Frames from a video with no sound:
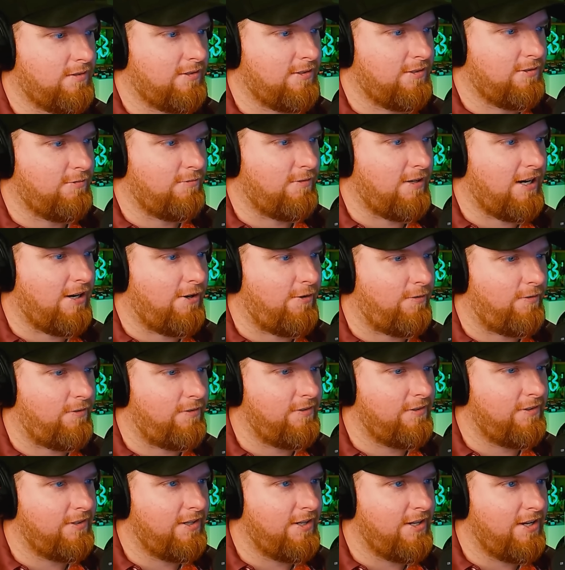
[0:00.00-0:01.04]
Wow.
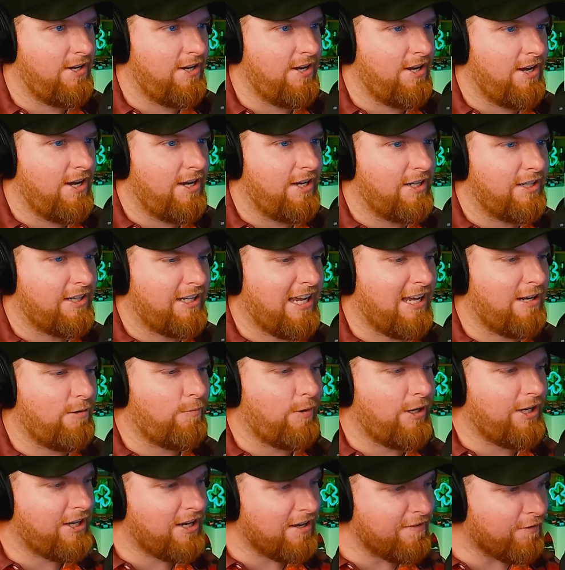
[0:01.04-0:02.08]
Can
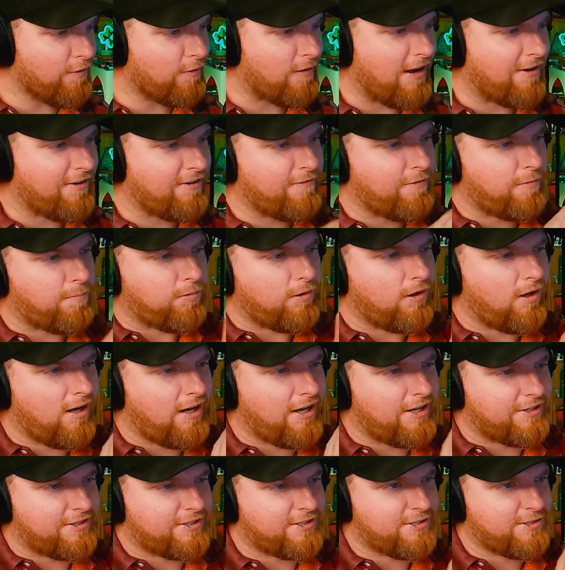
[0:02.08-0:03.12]
we give a round of
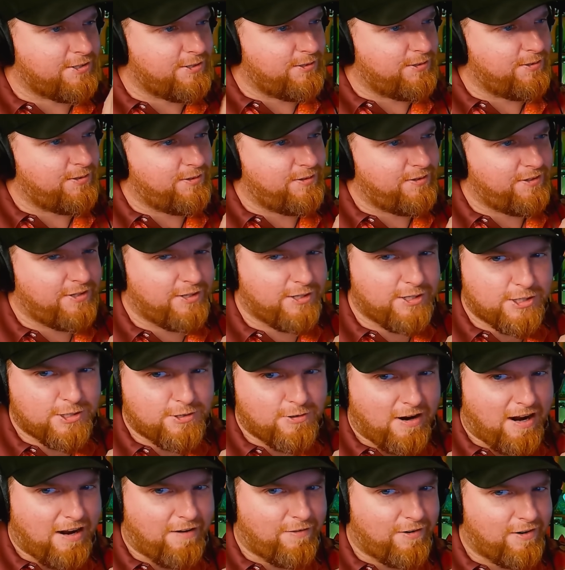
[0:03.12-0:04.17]
applause to this
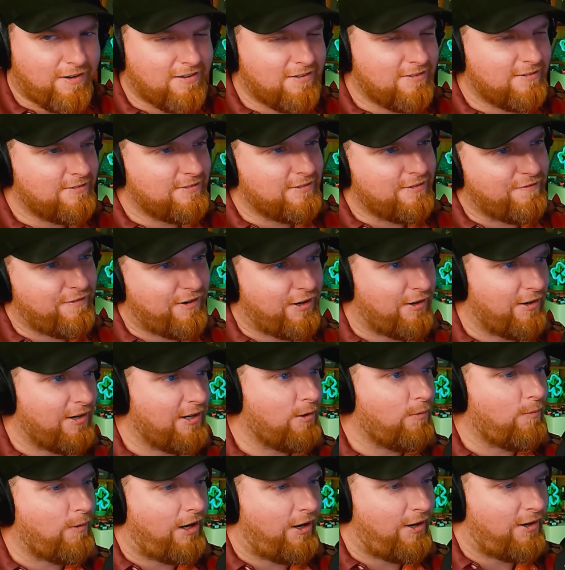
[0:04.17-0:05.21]
driver? Very
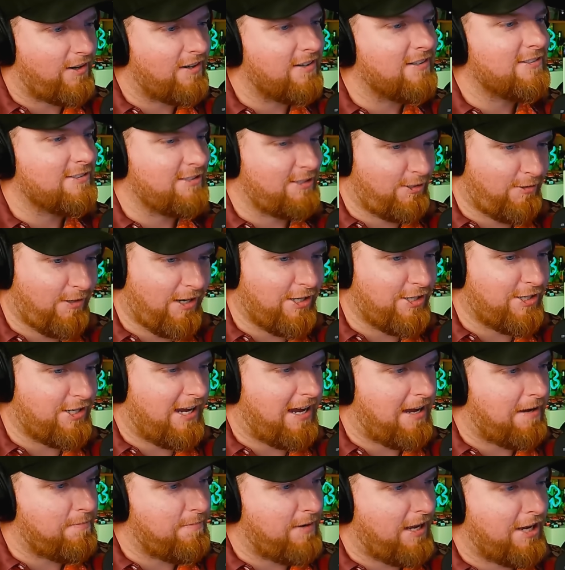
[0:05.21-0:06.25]
aware. Great
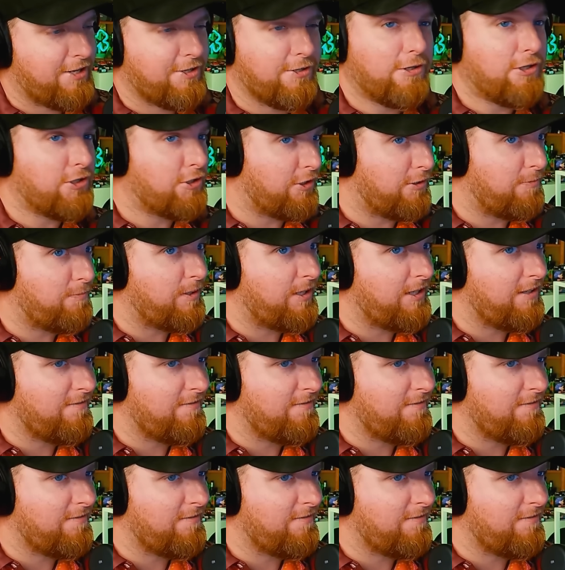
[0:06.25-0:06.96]
job, as you should be